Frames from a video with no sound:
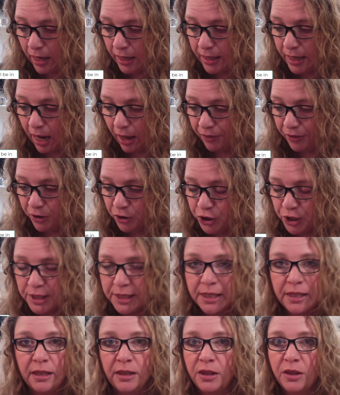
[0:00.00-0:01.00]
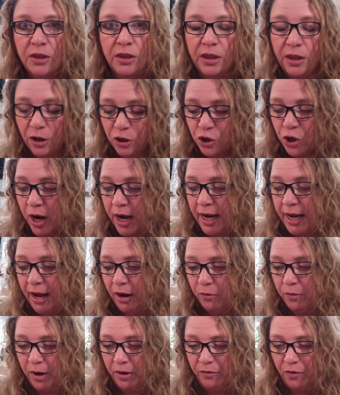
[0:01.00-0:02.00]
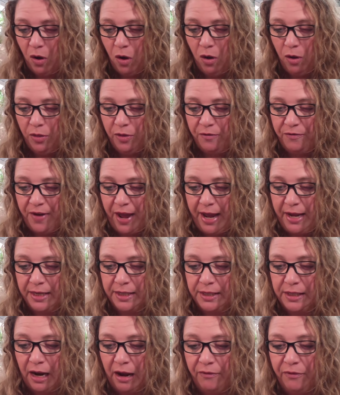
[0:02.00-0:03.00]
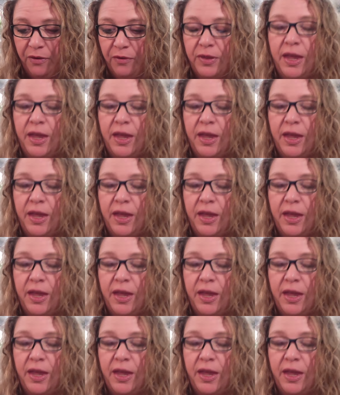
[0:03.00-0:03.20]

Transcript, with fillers: yeah, they're just they're trying to get rid of all the fake stuff.